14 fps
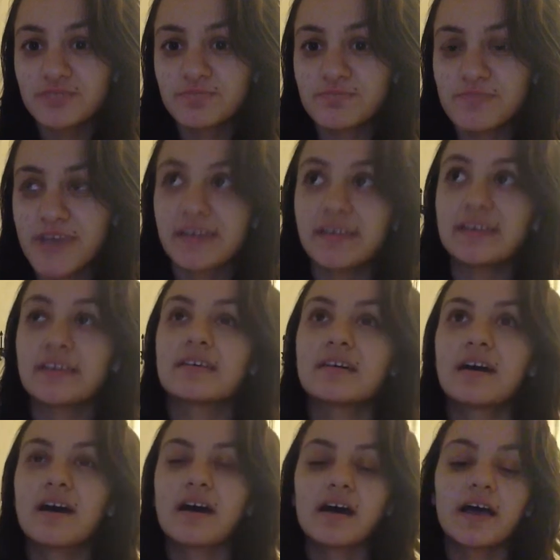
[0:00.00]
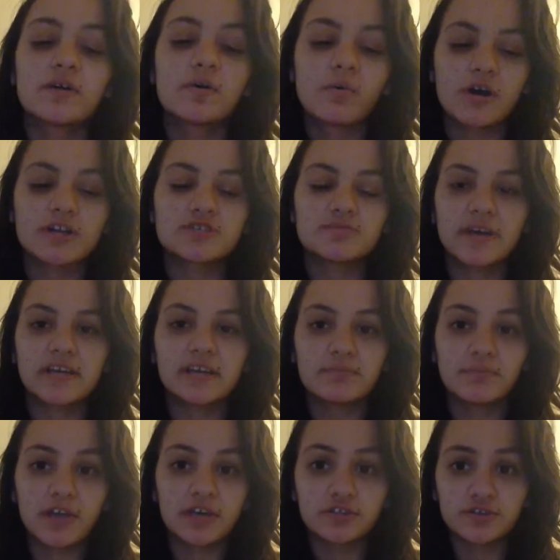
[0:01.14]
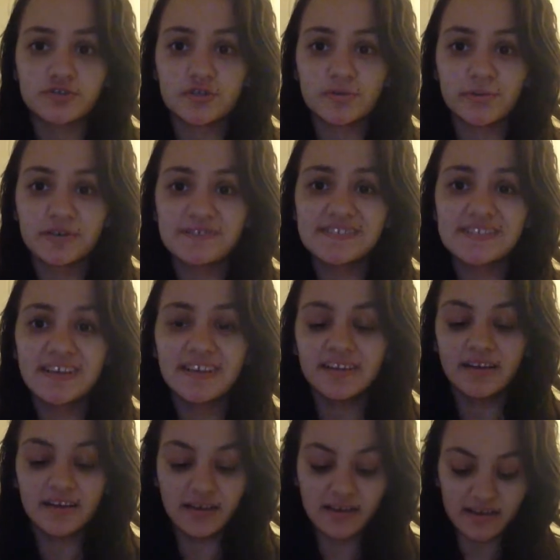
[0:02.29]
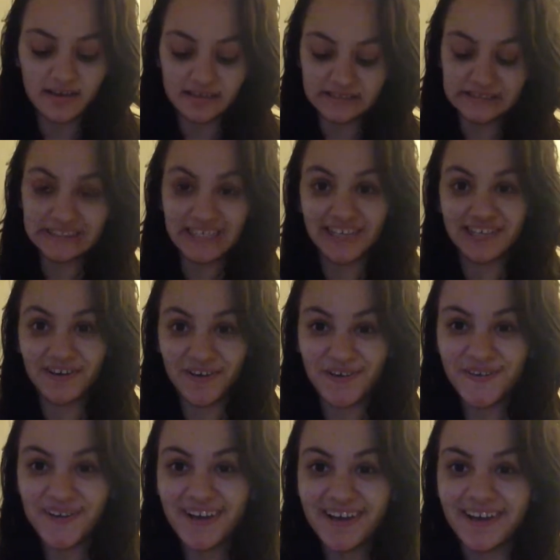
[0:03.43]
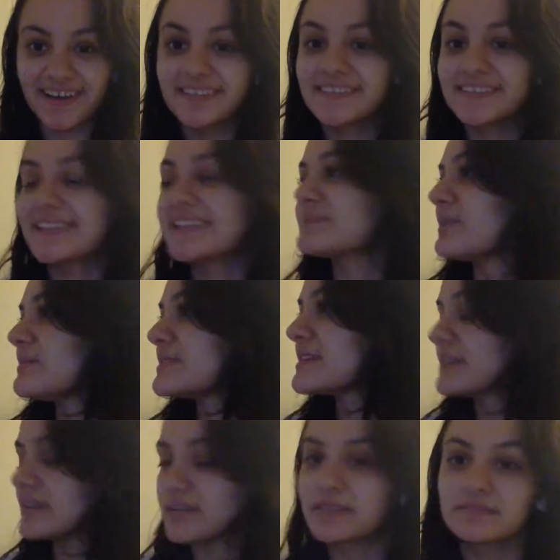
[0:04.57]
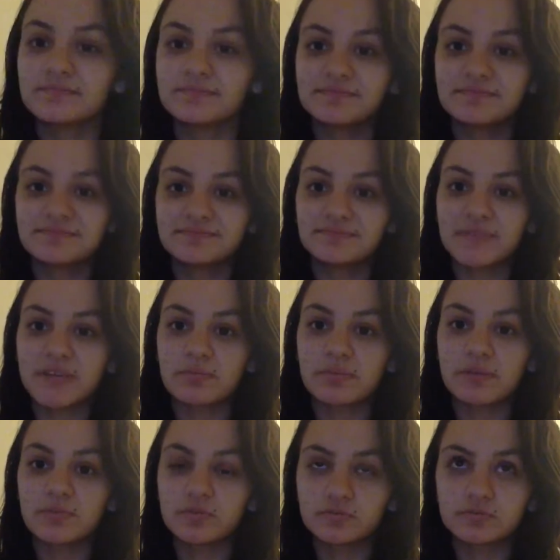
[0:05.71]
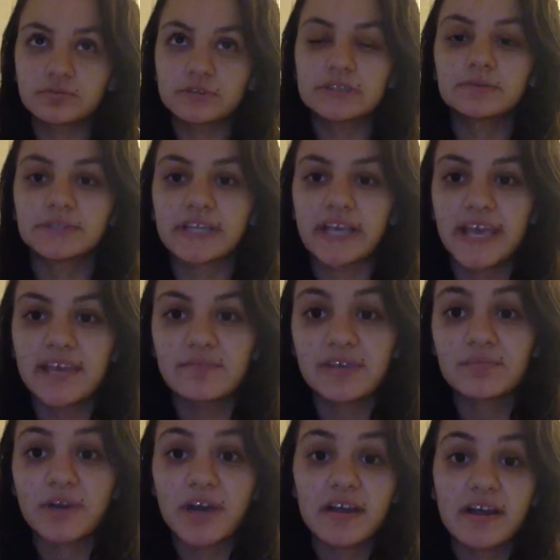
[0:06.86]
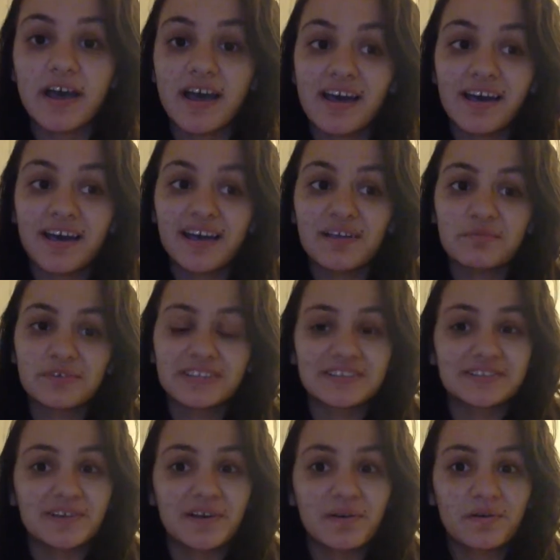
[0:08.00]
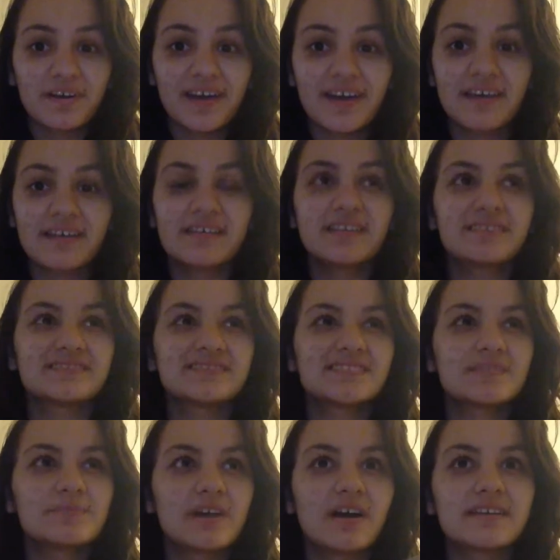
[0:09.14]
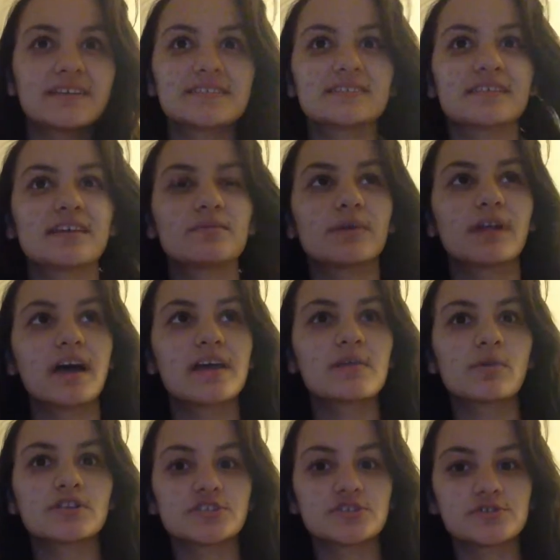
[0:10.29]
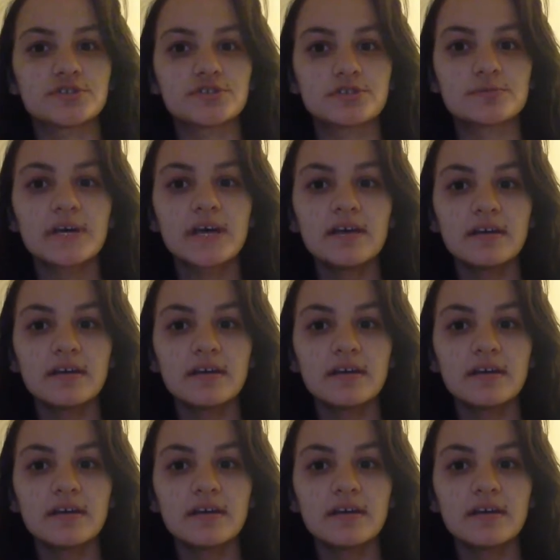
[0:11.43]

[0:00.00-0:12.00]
many, I don't watch many male YouTubers. I know, that's probably gonna make people really, really hate me, but I really don't. To be honest, like, when I watch YouTube,